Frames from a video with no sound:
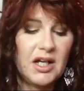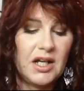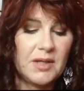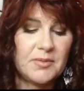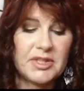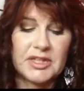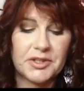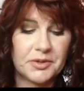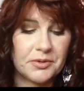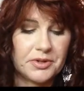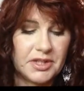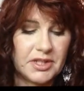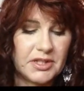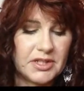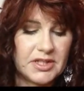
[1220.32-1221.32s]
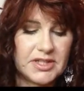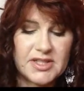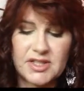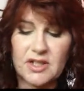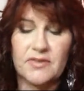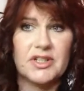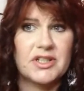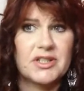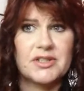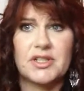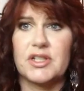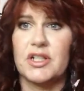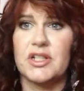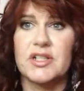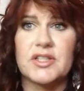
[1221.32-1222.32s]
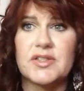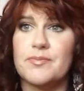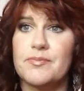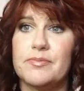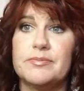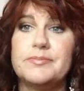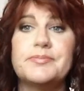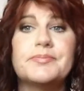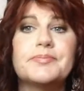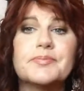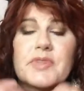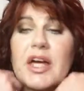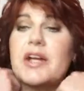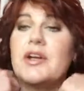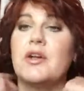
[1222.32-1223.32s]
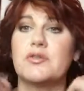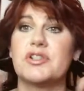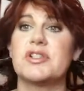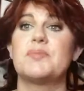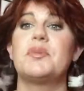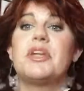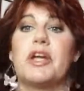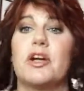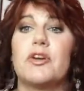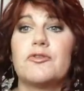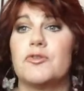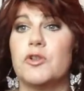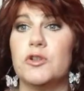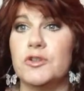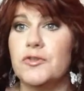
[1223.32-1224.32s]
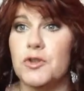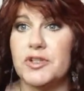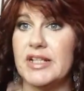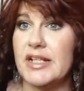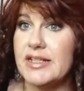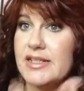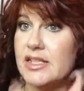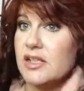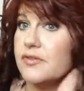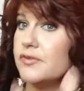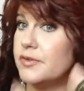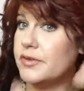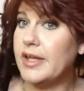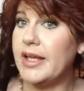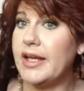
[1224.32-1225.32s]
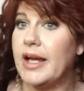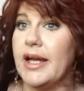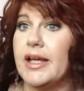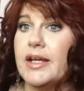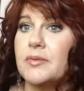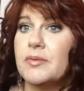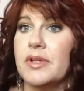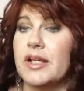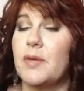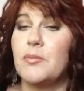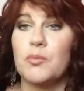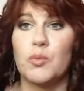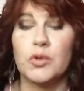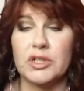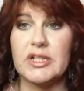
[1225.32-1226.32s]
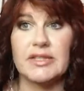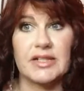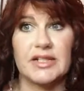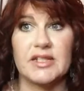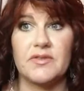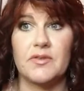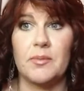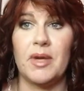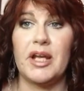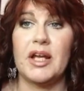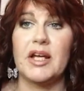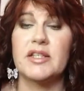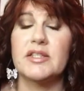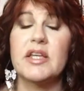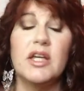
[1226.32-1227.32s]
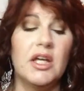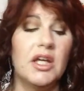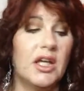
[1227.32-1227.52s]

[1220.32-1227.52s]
I mean, literally, this stuff, it's, I don't know, just be careful. If you're sensitive, like I am, like I'm really sensitive in my eyes.